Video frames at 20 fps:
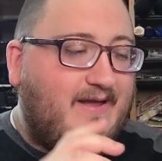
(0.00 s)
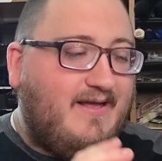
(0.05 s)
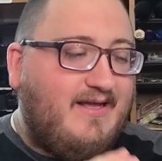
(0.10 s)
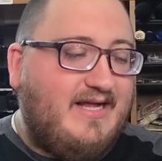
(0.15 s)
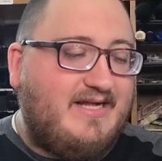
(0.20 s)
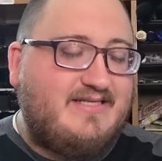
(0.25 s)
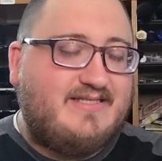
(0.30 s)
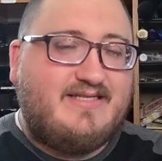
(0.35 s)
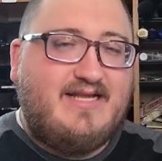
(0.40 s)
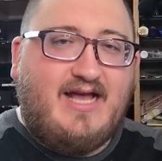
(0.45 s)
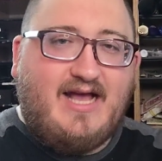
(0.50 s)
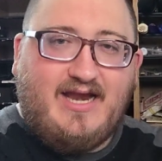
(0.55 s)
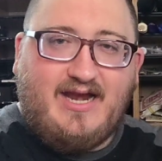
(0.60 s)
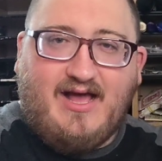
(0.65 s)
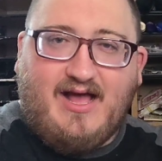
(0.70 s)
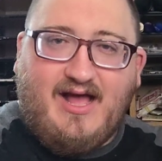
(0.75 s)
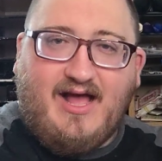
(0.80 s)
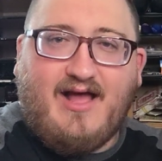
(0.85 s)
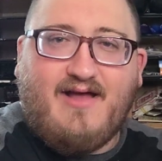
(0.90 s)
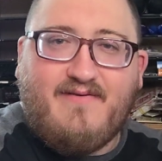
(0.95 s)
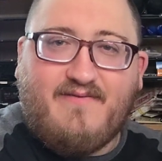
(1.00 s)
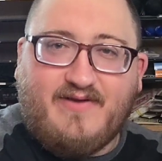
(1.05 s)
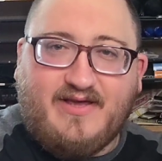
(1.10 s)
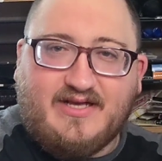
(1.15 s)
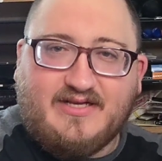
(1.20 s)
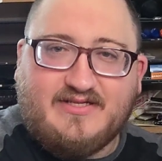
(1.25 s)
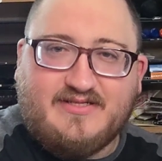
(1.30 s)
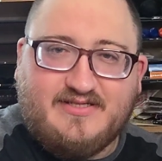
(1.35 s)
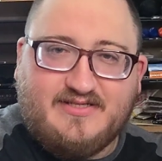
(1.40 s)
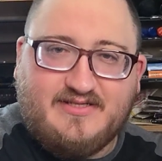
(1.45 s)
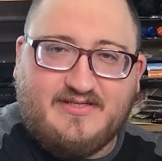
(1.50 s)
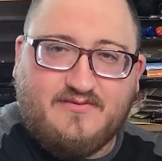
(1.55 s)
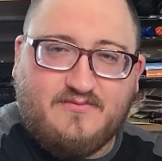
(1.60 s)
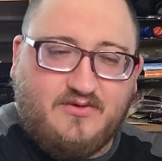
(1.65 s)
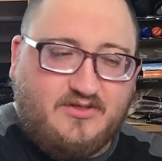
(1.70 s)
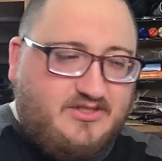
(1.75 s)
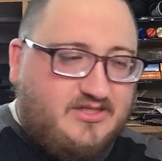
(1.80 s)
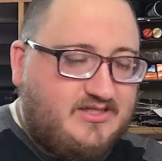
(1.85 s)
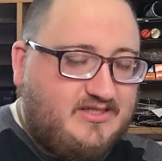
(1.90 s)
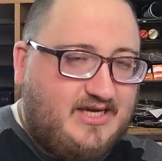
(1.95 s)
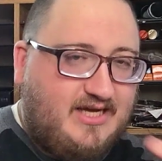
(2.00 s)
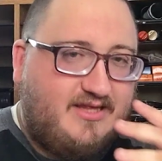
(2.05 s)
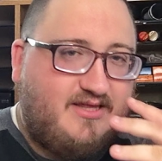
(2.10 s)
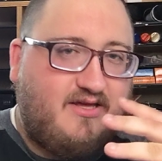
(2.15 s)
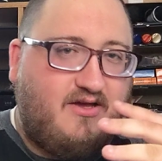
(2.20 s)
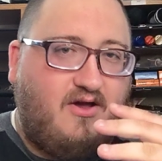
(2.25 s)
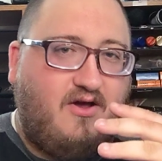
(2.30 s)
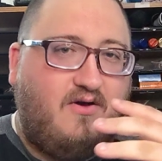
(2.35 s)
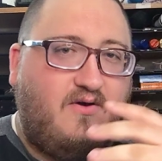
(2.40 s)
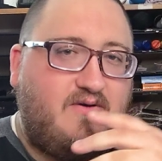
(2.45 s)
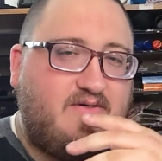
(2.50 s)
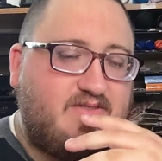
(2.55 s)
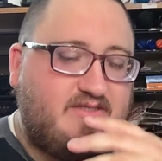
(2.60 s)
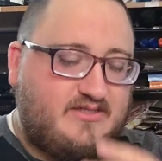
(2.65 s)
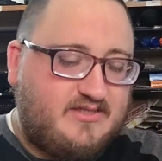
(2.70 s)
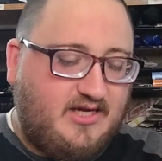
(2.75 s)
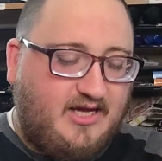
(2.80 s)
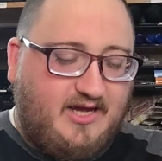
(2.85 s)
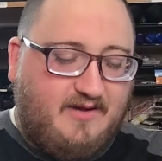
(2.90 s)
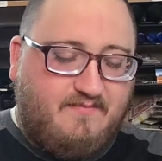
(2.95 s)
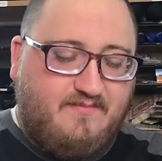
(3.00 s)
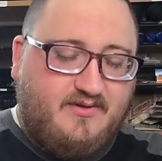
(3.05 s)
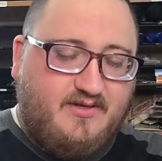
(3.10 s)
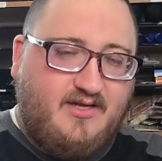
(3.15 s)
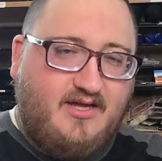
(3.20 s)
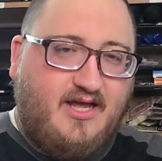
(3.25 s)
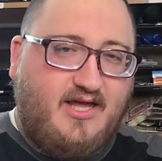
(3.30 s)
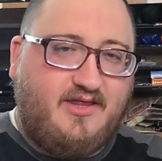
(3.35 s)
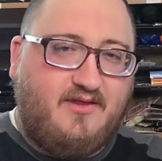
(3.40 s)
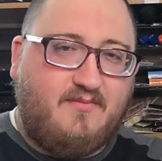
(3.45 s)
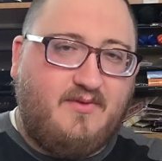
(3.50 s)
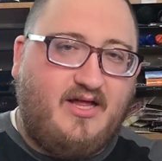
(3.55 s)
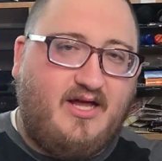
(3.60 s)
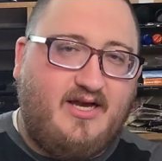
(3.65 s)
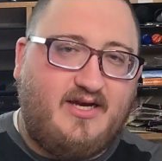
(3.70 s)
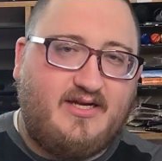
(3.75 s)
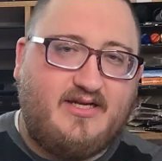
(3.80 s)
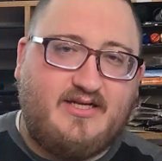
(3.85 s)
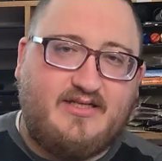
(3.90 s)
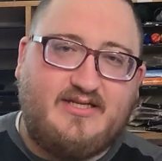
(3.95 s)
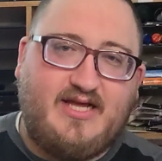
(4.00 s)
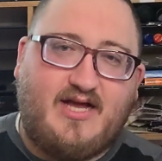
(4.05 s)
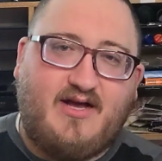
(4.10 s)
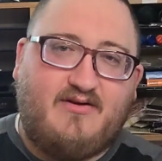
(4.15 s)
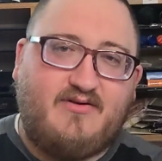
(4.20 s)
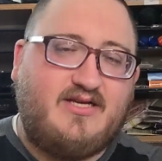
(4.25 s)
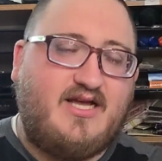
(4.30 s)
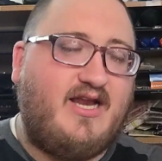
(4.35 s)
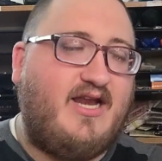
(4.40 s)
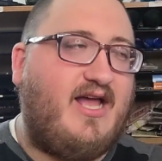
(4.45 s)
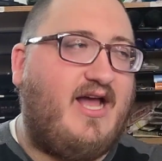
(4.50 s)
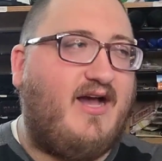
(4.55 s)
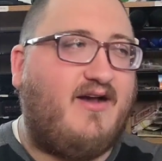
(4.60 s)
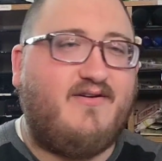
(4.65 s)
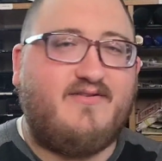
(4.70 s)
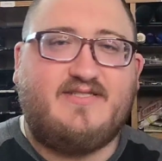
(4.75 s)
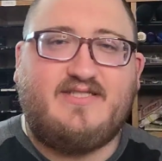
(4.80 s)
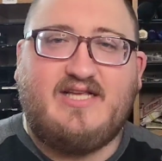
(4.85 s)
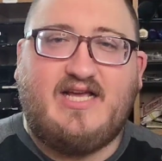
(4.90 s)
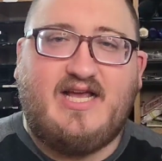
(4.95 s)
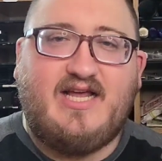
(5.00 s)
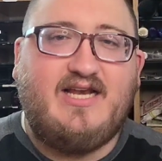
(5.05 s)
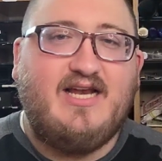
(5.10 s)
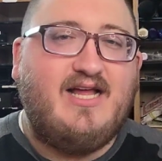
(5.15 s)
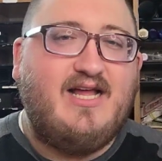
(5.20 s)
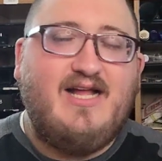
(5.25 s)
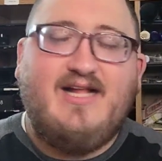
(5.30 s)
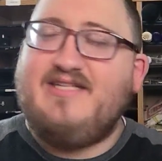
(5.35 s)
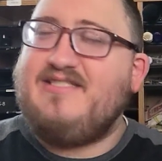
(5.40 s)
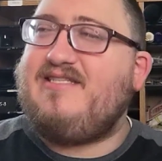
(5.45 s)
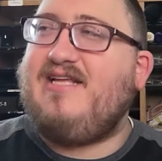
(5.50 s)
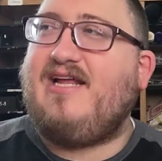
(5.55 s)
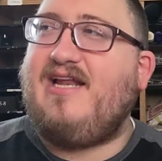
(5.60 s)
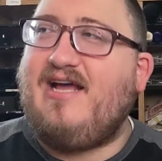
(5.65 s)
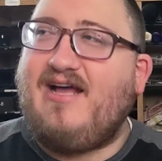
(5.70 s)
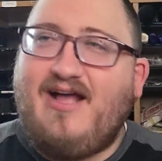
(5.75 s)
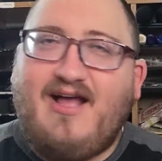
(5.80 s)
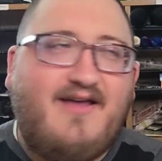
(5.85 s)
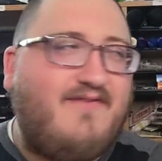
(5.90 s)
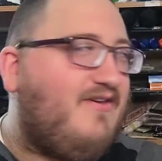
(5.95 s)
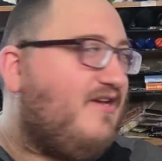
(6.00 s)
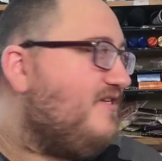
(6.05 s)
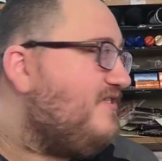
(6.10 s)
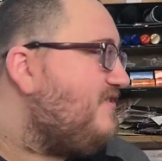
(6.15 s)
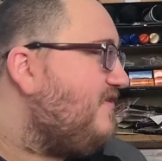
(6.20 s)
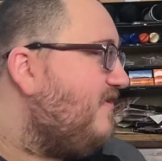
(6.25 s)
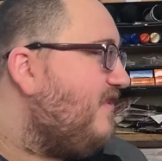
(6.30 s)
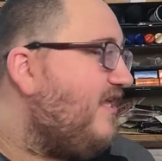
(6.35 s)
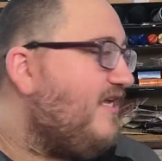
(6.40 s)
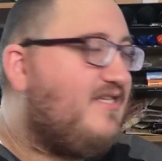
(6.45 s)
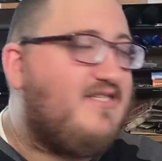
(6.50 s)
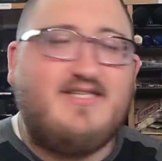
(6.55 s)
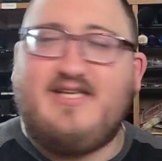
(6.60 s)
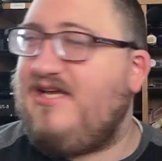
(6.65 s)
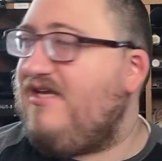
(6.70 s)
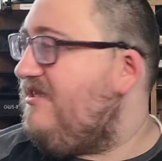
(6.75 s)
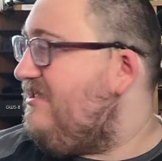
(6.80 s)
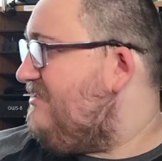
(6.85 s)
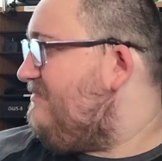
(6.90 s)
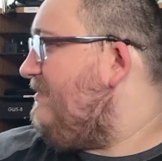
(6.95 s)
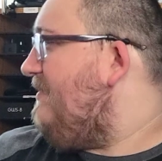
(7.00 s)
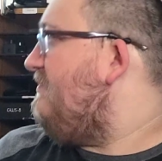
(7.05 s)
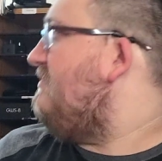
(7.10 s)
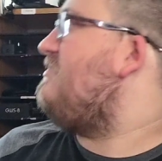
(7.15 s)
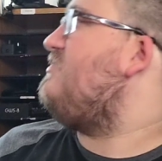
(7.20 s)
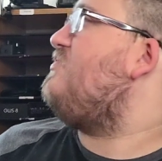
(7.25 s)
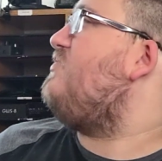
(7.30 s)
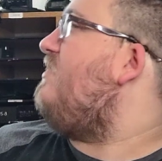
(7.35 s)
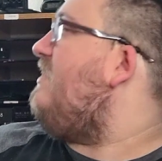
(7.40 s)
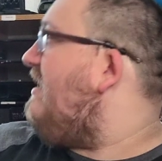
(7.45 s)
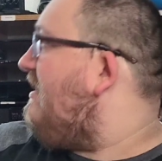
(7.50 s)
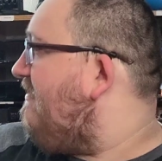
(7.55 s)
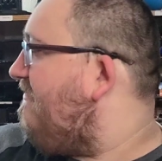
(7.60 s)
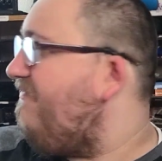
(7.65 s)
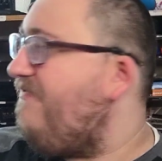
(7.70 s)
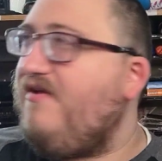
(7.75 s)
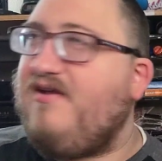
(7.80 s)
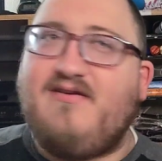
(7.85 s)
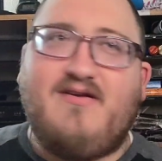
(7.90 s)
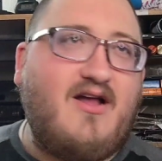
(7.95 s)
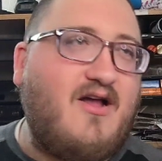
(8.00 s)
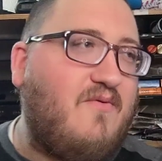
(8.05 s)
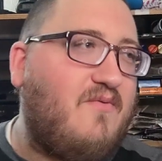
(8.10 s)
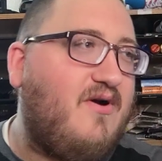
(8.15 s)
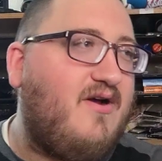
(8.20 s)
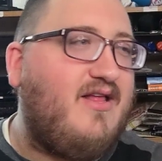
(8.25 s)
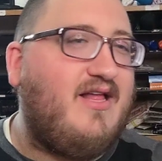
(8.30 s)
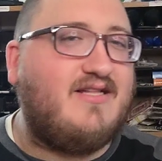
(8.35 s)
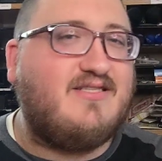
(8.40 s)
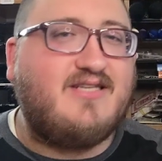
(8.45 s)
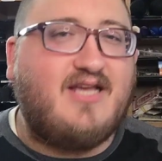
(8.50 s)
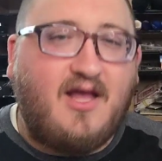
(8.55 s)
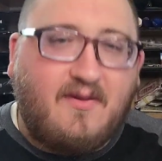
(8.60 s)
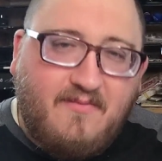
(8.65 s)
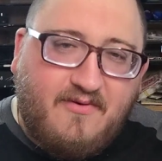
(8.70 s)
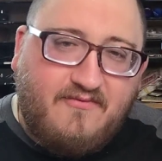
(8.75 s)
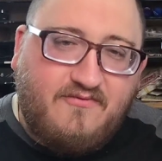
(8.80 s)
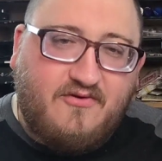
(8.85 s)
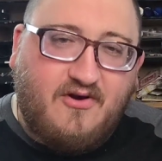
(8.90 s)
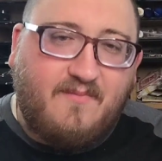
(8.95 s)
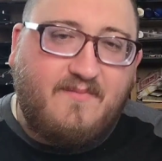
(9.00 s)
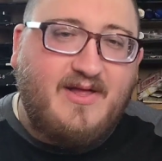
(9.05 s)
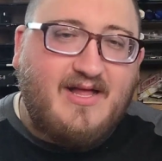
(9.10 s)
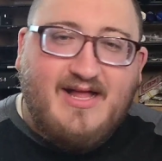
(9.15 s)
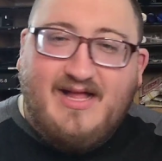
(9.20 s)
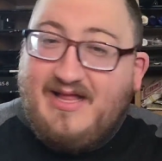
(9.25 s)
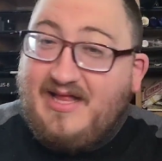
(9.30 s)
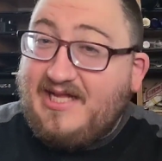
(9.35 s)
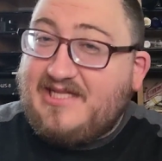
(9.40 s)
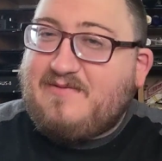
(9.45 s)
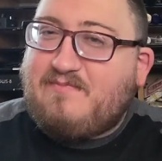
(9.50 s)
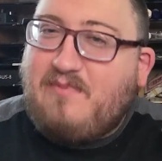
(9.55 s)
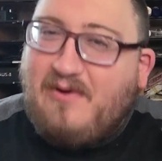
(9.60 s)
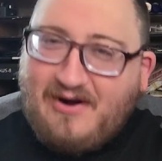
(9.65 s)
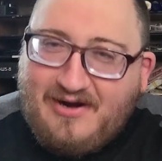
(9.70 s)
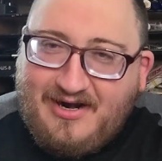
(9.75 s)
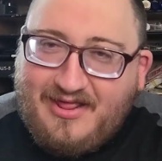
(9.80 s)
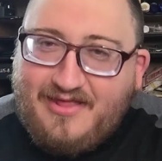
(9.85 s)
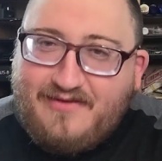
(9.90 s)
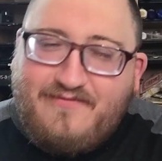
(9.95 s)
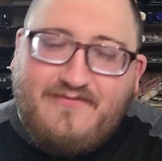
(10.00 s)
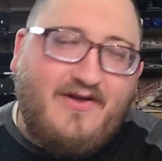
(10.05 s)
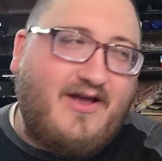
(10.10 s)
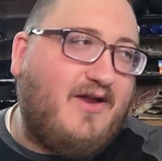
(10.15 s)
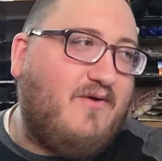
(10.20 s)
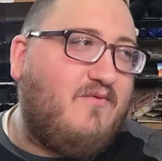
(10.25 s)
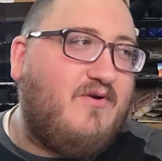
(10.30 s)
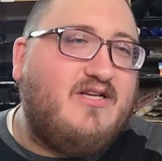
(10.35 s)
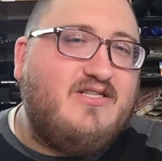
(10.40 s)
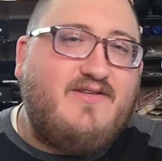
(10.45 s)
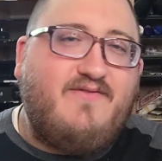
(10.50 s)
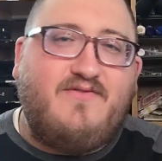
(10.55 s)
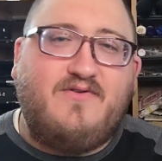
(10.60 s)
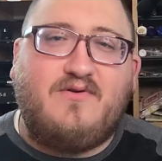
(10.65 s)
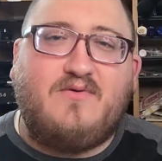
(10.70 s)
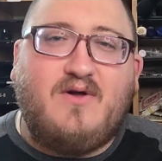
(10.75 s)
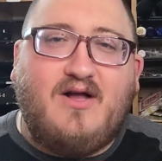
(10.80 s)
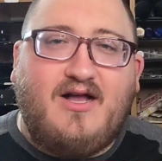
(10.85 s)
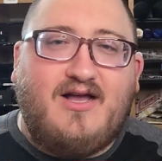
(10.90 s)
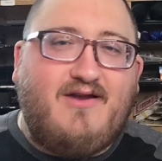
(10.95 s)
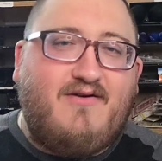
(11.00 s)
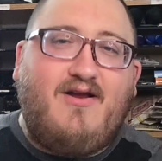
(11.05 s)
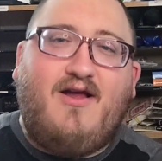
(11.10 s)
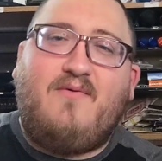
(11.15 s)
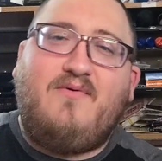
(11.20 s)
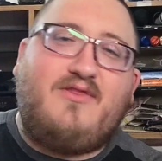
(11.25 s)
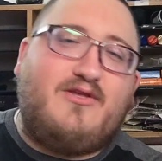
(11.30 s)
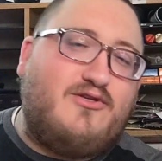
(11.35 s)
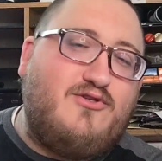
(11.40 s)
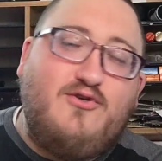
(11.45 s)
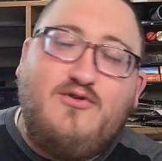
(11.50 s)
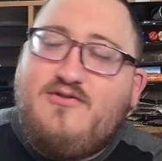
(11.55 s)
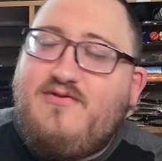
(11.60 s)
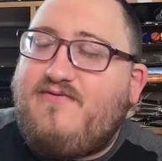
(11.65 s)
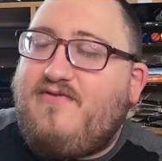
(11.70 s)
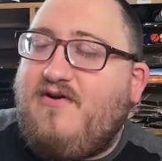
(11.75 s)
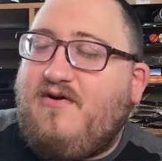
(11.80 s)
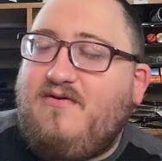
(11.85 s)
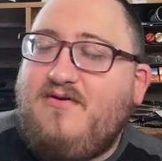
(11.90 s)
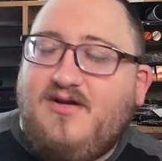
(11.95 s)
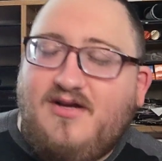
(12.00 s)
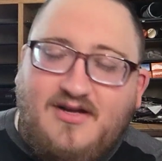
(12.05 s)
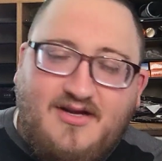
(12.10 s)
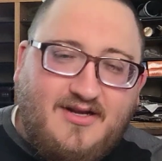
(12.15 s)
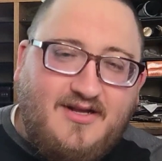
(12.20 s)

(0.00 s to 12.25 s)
it's not obvious when she's got the hose up and the melodica down kind of out of sight. It's not obvious. So like seeing these people try to figure out where that's coming from, that's part of the fun. Whereas if you're walking around with a sousaphone,